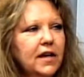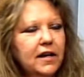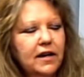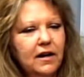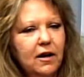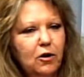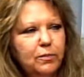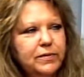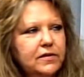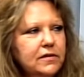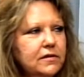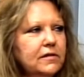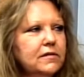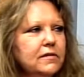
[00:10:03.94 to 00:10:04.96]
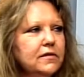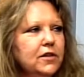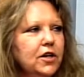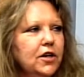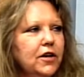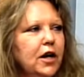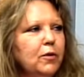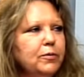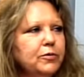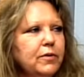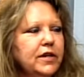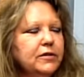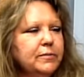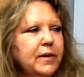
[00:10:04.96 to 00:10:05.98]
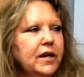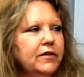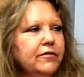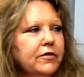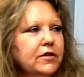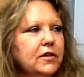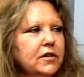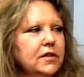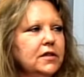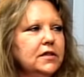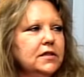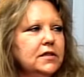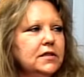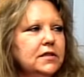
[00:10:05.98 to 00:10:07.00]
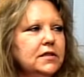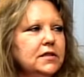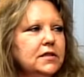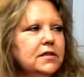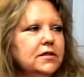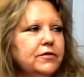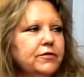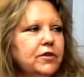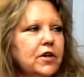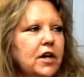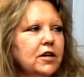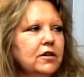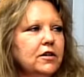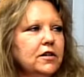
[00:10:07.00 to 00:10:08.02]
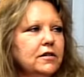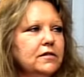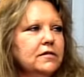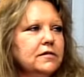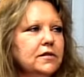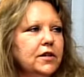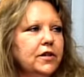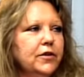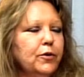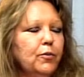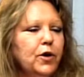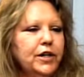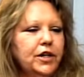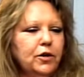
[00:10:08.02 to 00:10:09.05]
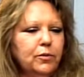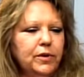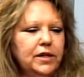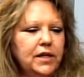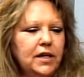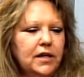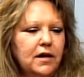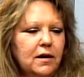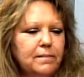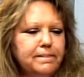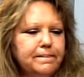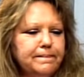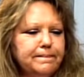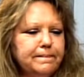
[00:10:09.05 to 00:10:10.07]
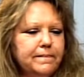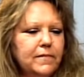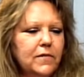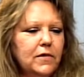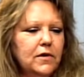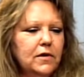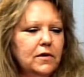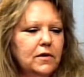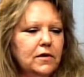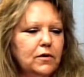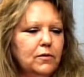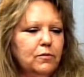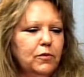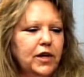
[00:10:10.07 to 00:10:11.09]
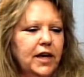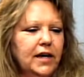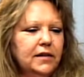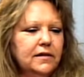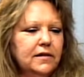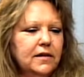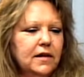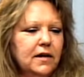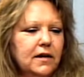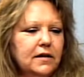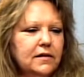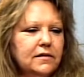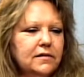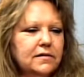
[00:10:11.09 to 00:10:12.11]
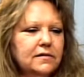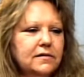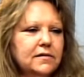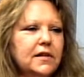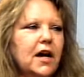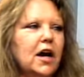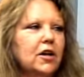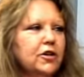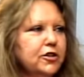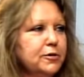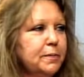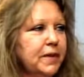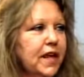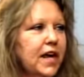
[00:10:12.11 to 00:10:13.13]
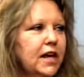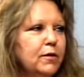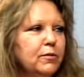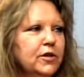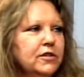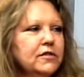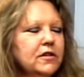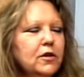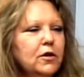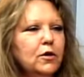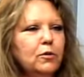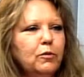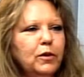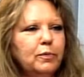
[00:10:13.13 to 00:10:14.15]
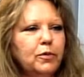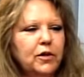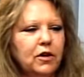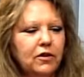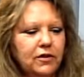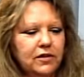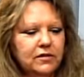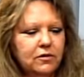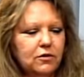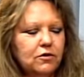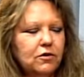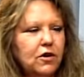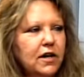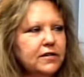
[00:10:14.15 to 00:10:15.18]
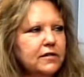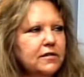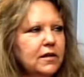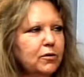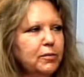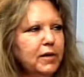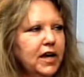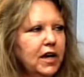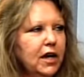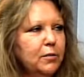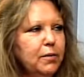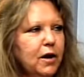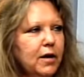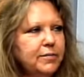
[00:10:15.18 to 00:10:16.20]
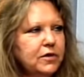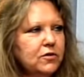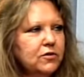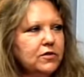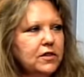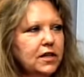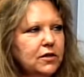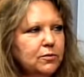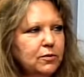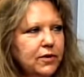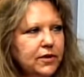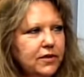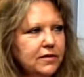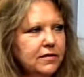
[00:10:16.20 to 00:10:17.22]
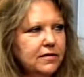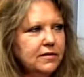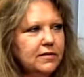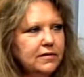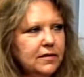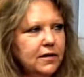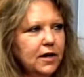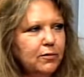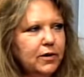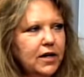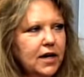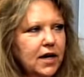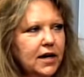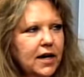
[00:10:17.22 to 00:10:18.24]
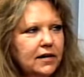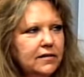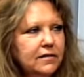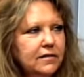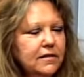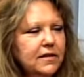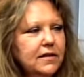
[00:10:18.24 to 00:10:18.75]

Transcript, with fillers: and it helps, you know, it helps raise money for for hunger. You know, the one year we did, um, we had uh, our display was we put all these little crosses that we made out of popsicle sticks with, uh, we cut out